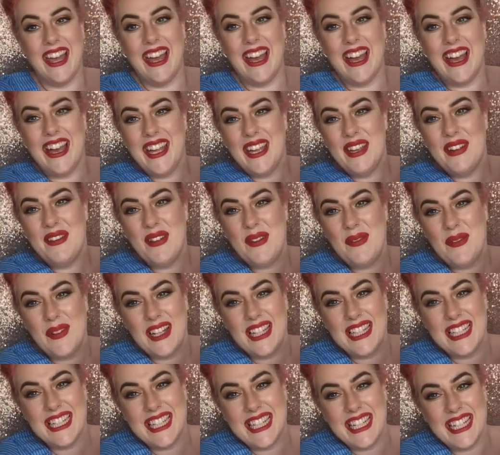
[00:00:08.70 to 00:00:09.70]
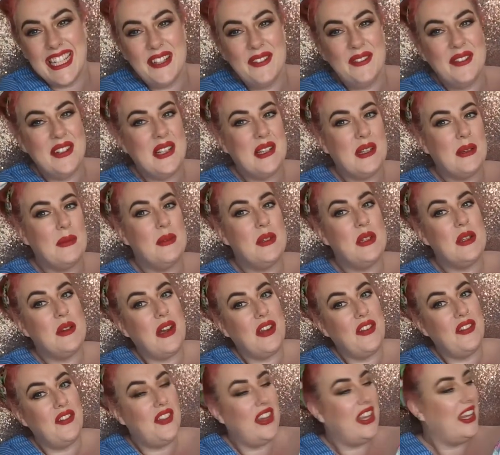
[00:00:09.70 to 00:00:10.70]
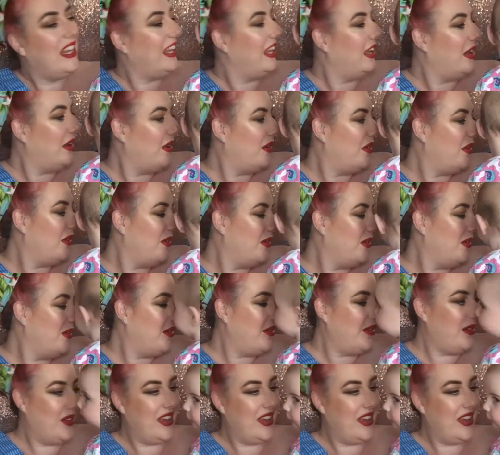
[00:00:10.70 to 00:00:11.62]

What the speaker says: Hi everybody, welcome to our video.